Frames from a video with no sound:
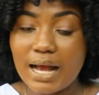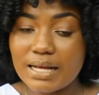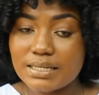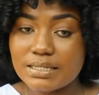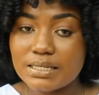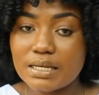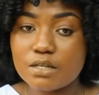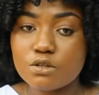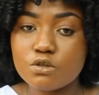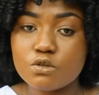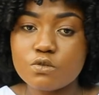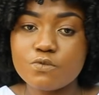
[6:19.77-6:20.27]

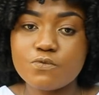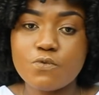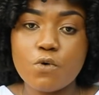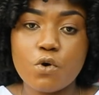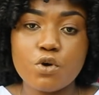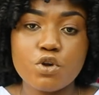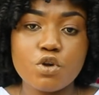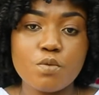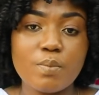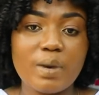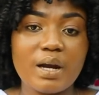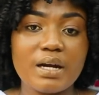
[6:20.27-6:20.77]
access
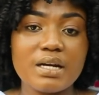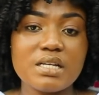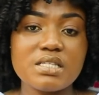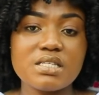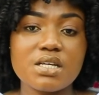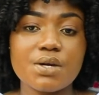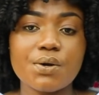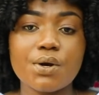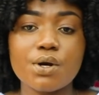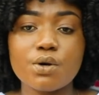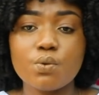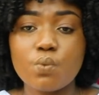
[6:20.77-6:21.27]
for
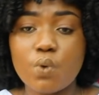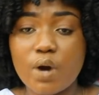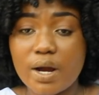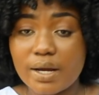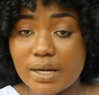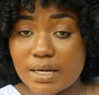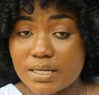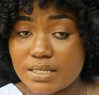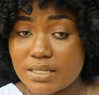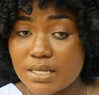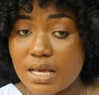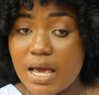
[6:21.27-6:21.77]
humanitarian
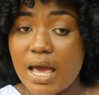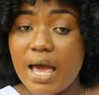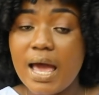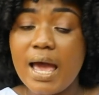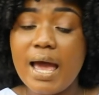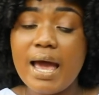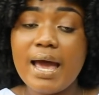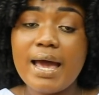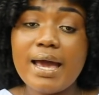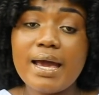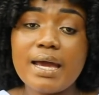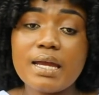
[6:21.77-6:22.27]
workers
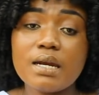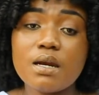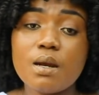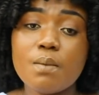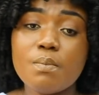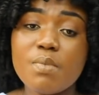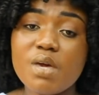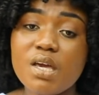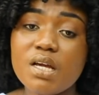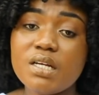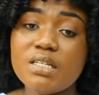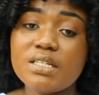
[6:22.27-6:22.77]
and
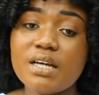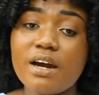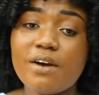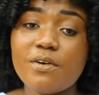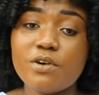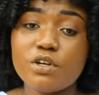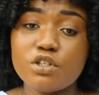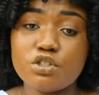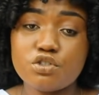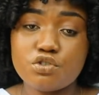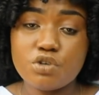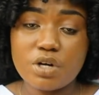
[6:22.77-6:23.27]
media
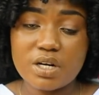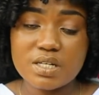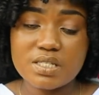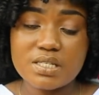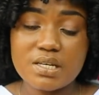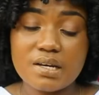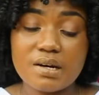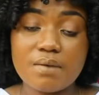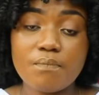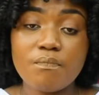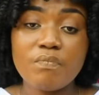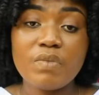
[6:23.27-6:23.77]

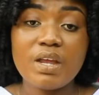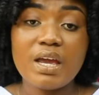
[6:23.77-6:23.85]
restricted,